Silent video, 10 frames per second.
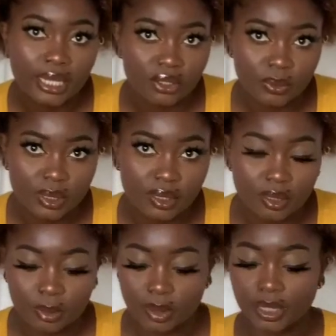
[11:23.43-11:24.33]
can't do anything
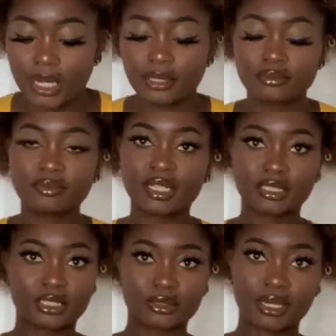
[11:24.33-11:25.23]
about that. I
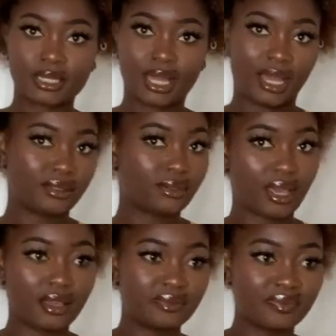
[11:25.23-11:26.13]
just look like that, okay?